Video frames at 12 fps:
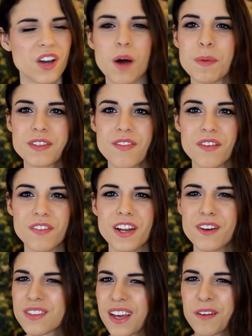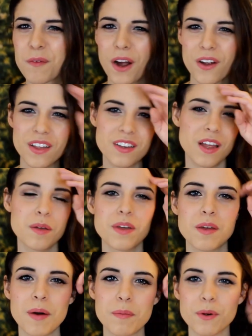comments of that video. I was like, why are they telling
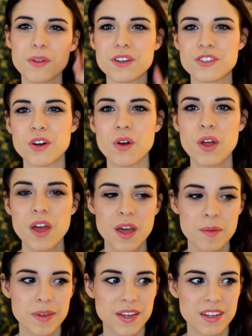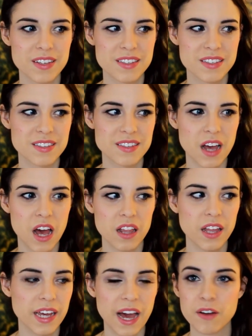me about birth control? Because I
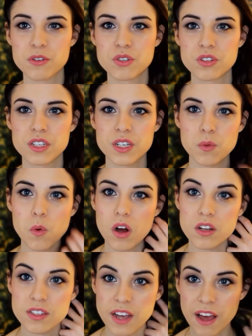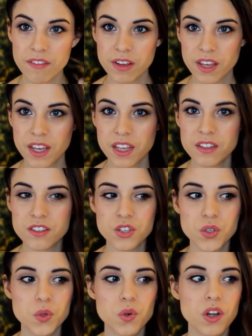like actually want to have a kid
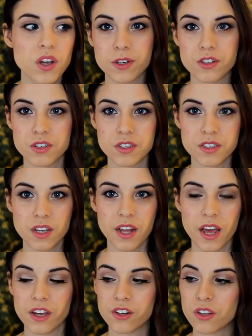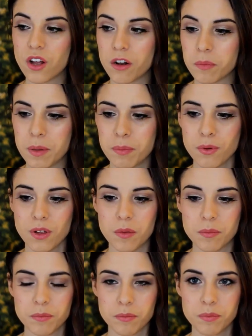soon, which is gonna anger a lot of people,
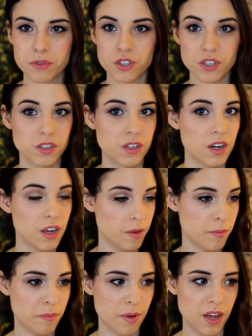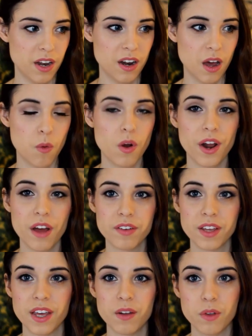I'm sure. but I want to have a
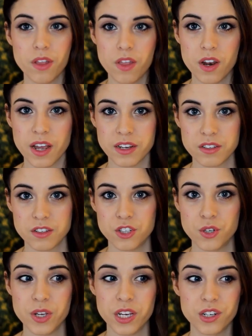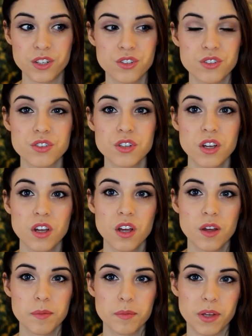kid within the next 2 years
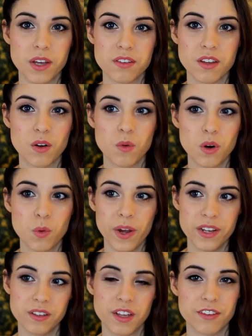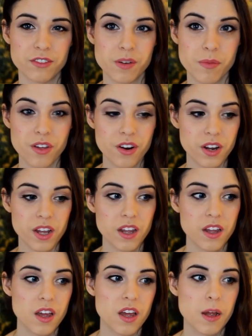because I don't want to wait till after I'm
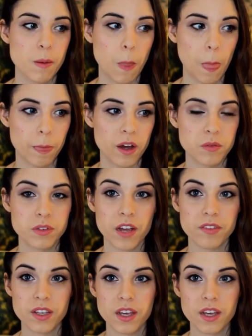30 to have a